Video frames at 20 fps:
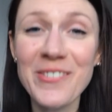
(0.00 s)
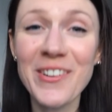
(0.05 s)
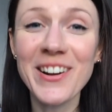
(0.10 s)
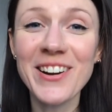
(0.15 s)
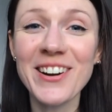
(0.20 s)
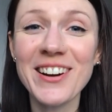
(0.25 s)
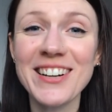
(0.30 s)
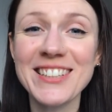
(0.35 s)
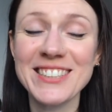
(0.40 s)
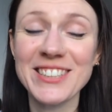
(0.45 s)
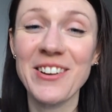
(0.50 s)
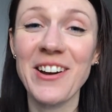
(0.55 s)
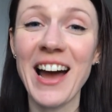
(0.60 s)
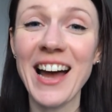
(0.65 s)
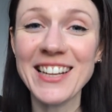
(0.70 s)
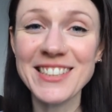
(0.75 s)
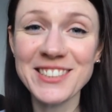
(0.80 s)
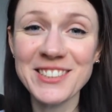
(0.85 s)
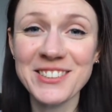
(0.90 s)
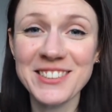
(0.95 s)
God, so
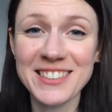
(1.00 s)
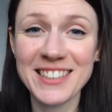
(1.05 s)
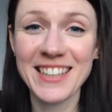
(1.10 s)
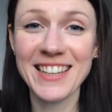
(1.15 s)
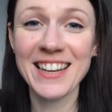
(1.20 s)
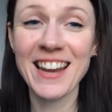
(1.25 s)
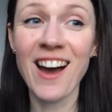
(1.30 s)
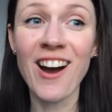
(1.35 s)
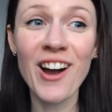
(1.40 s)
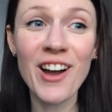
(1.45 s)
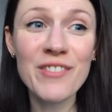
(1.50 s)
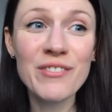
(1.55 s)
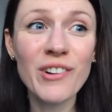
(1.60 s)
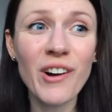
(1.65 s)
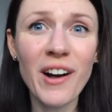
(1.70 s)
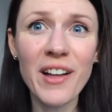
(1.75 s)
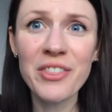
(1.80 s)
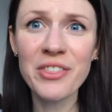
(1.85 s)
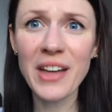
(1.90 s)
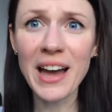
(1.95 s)
as you've seen, I've
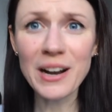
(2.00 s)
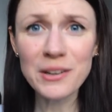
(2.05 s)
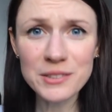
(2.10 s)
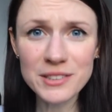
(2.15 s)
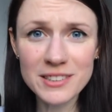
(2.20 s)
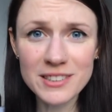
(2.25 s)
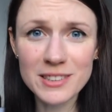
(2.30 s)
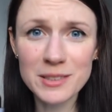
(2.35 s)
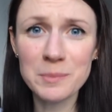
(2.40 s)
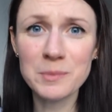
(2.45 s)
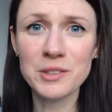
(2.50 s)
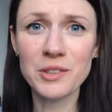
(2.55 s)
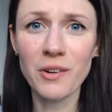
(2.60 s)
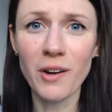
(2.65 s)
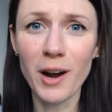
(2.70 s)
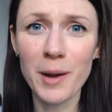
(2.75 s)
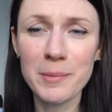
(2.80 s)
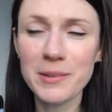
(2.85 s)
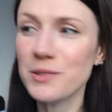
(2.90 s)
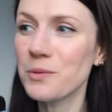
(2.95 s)
got 1,000
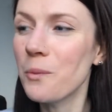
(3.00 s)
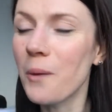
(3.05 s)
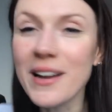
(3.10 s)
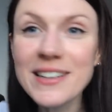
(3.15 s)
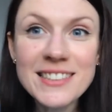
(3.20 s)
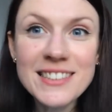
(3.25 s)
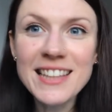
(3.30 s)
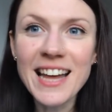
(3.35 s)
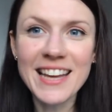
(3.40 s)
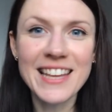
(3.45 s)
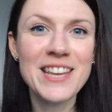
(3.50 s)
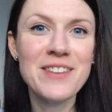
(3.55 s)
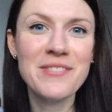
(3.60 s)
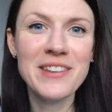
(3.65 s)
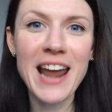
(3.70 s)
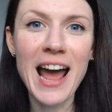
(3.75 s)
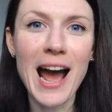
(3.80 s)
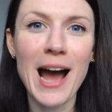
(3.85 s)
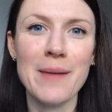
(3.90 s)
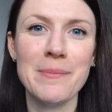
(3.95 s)
subscribers. When did that
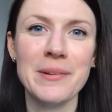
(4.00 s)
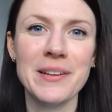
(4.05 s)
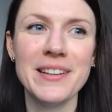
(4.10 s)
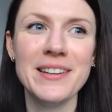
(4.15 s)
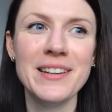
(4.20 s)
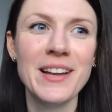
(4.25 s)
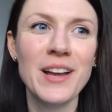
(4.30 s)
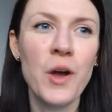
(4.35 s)
even happen?